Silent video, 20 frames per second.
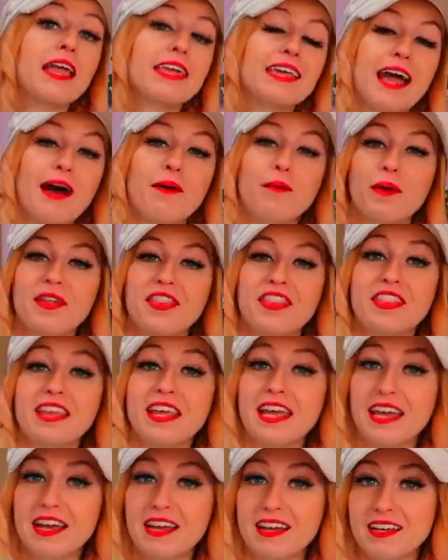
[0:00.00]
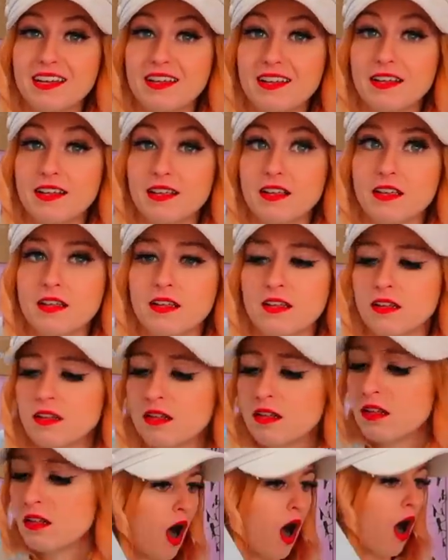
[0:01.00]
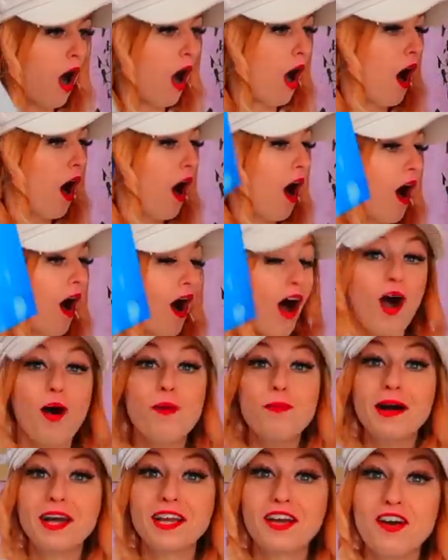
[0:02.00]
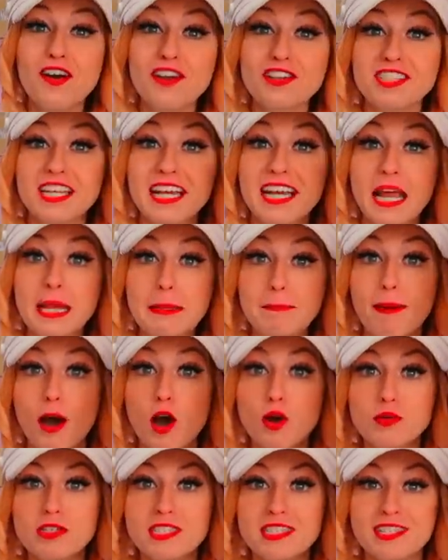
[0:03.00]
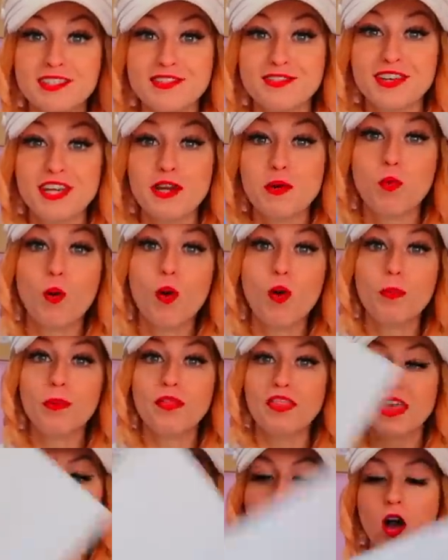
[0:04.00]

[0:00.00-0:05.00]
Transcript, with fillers: Yeah, one thing. Oh my gosh, they're like posters for your wall, but they're